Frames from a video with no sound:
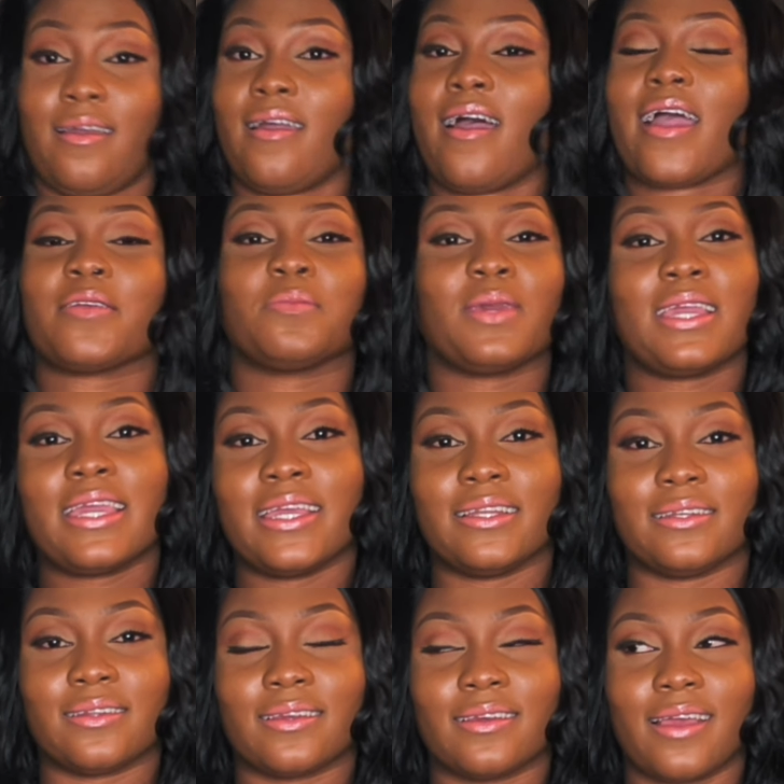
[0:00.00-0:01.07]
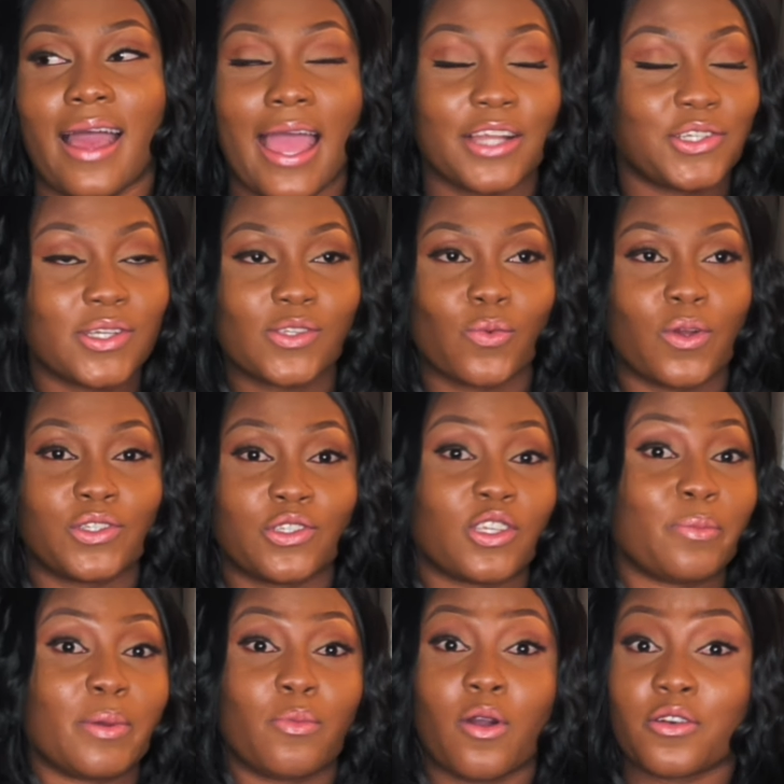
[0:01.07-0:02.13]
I mean, I just want you to
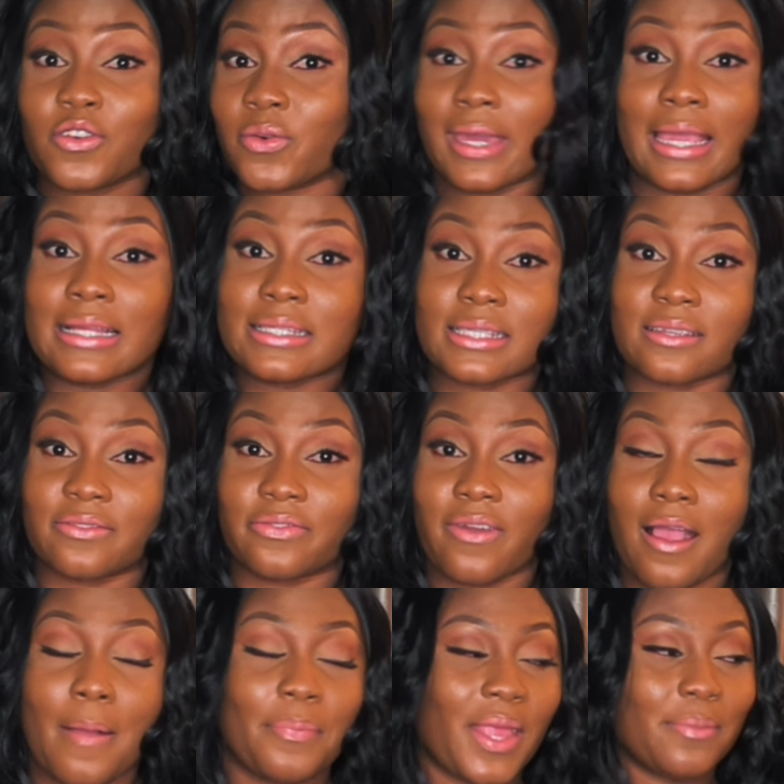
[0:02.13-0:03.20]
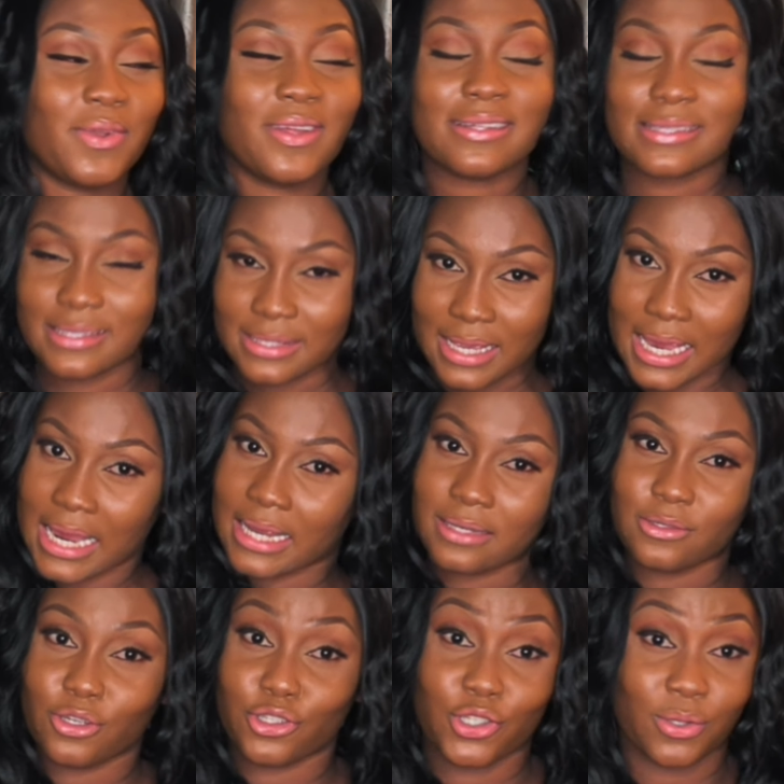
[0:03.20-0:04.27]
be more creative. I'm not saying
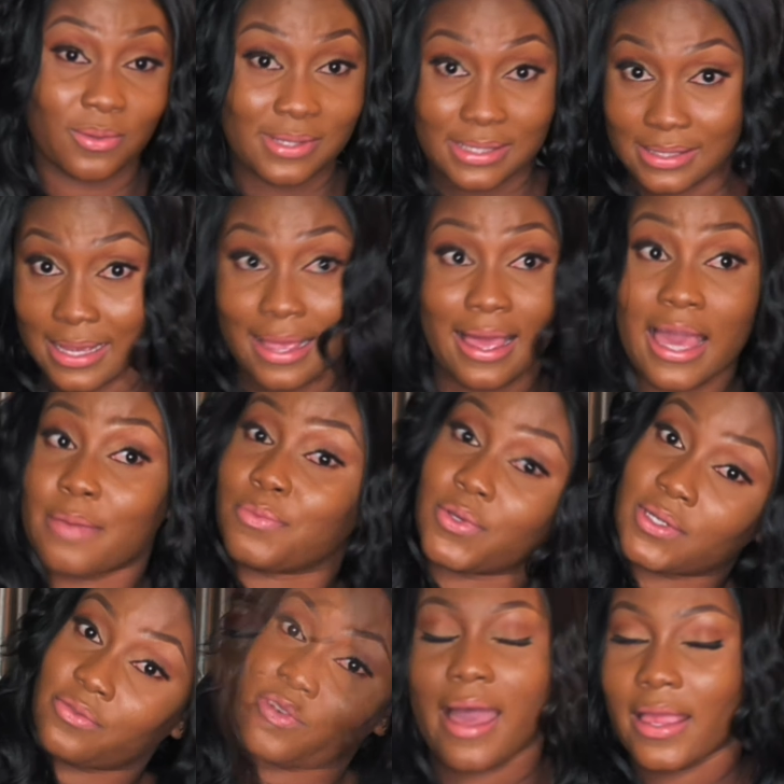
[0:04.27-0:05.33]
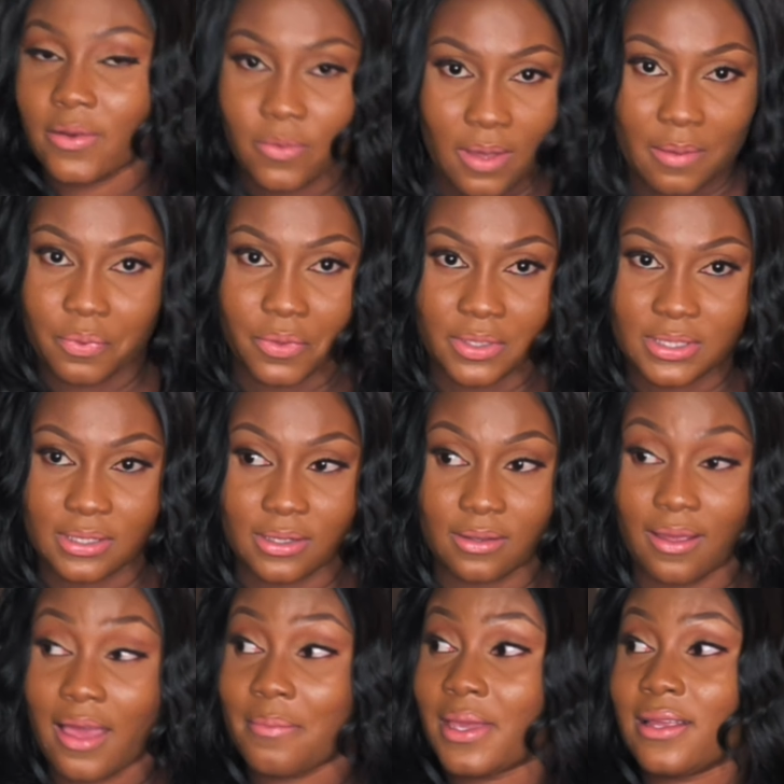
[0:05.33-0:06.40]
you shouldn't say hi beautiful. I know I'm pretty.
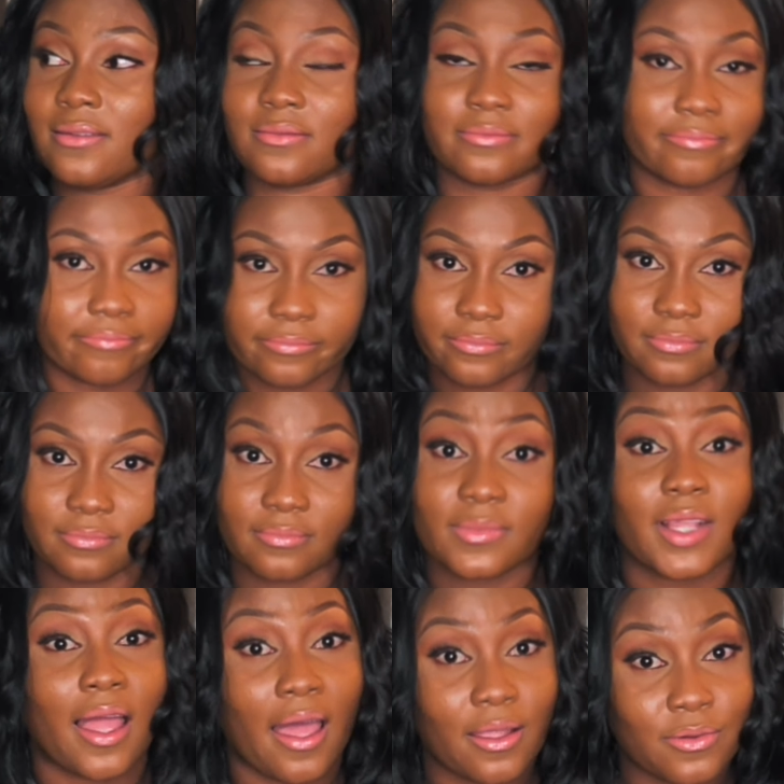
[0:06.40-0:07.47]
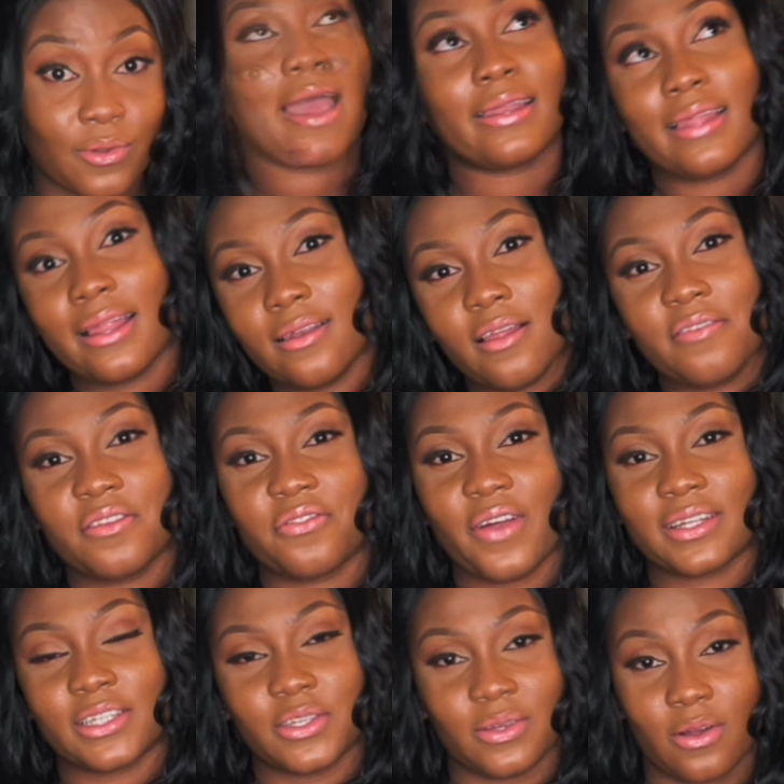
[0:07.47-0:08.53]
I mean, I know. And I love the fact
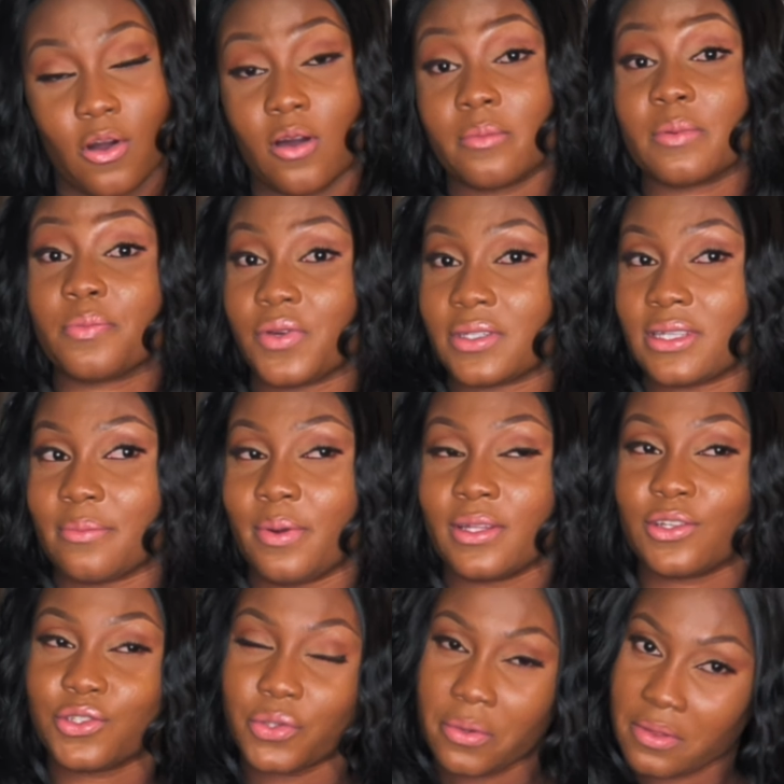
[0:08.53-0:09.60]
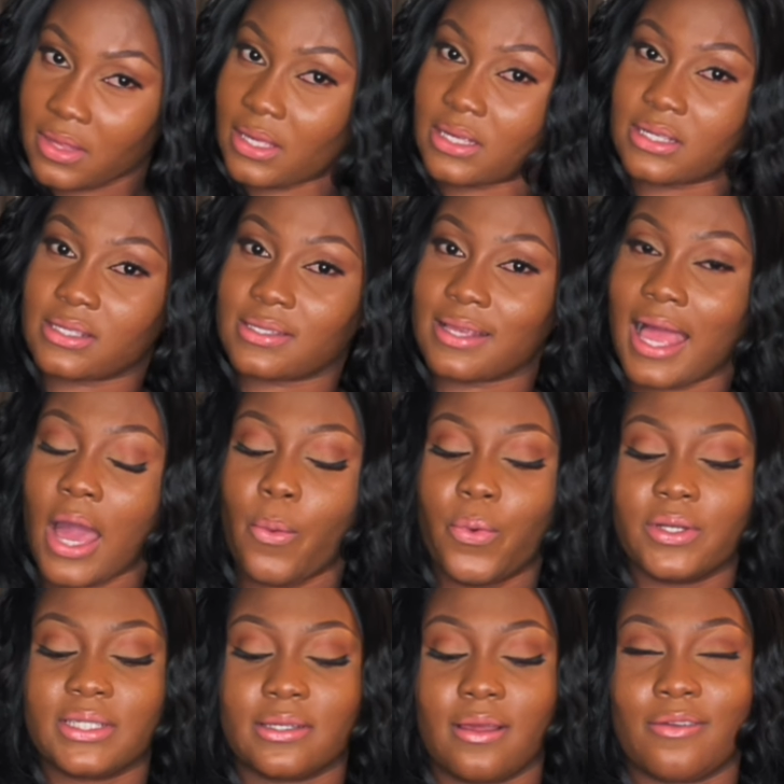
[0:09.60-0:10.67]
that you call me pretty, but the truth is, I
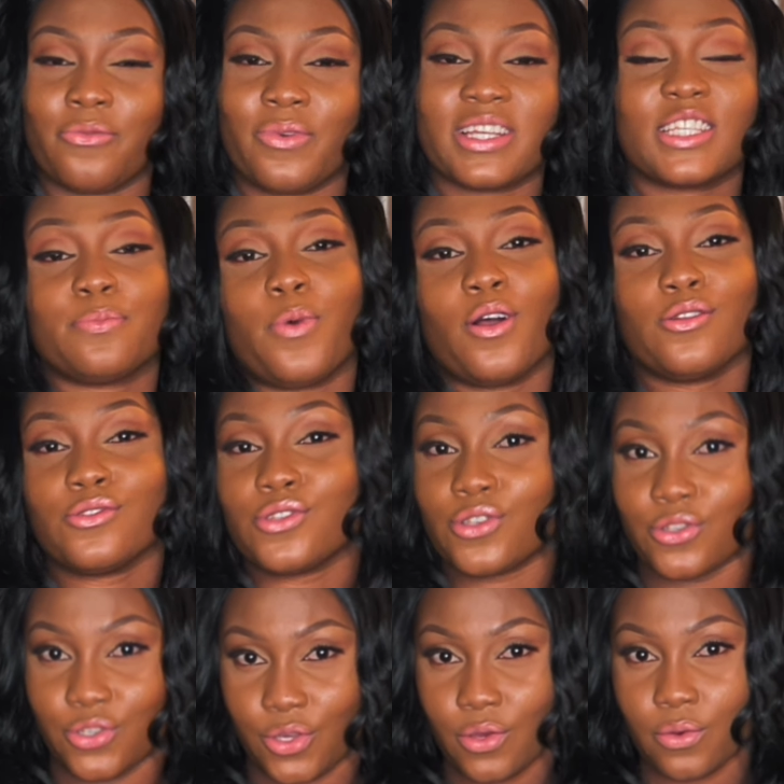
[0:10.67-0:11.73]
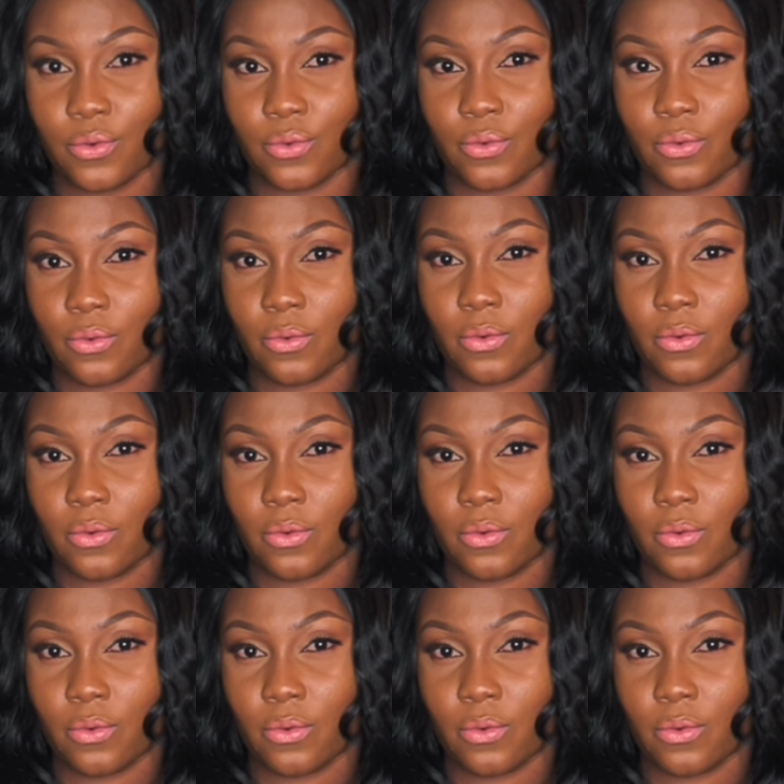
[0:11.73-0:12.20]
would respond to you